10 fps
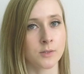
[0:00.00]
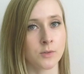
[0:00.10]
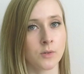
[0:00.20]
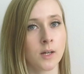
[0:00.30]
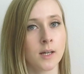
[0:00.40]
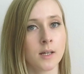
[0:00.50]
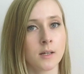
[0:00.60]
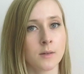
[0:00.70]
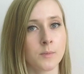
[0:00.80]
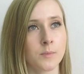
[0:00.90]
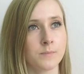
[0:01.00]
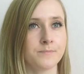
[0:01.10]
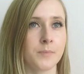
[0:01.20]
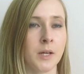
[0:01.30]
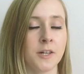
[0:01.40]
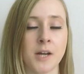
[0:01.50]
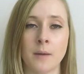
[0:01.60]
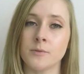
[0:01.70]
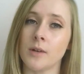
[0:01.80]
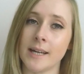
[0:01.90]
to build
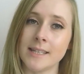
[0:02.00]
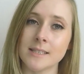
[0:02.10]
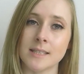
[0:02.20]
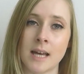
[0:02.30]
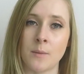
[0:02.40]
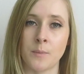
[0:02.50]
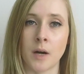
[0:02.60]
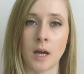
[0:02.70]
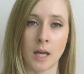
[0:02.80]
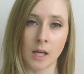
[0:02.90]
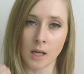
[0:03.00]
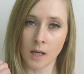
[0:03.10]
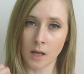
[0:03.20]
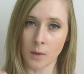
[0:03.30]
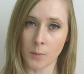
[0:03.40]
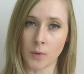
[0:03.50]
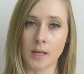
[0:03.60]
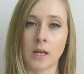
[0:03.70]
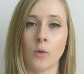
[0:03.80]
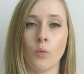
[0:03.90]
up to a headstand by
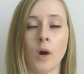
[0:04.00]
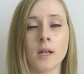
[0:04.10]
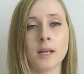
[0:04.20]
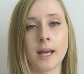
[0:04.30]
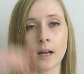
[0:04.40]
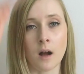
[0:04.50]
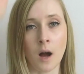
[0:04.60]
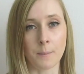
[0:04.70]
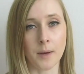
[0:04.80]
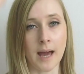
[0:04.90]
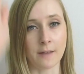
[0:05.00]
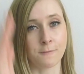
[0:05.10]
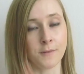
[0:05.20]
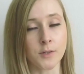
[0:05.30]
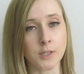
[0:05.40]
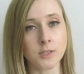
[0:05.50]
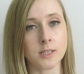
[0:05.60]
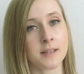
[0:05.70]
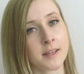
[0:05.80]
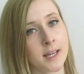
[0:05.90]
putting one leg up at first
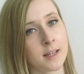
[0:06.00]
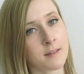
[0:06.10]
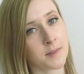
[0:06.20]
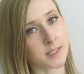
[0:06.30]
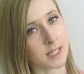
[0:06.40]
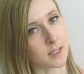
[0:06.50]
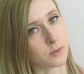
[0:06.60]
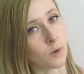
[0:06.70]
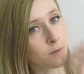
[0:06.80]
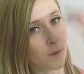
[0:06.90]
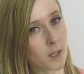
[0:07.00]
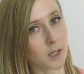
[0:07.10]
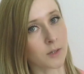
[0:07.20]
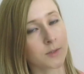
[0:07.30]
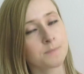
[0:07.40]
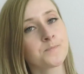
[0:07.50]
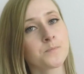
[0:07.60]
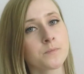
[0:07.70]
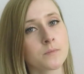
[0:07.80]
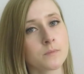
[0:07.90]
and then the second one follows.
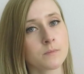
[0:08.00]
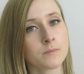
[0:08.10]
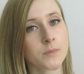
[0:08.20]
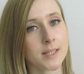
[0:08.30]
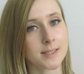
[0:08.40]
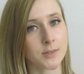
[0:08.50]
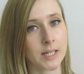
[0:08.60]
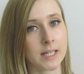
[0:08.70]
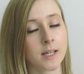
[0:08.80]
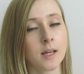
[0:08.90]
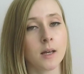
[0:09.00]
That's great.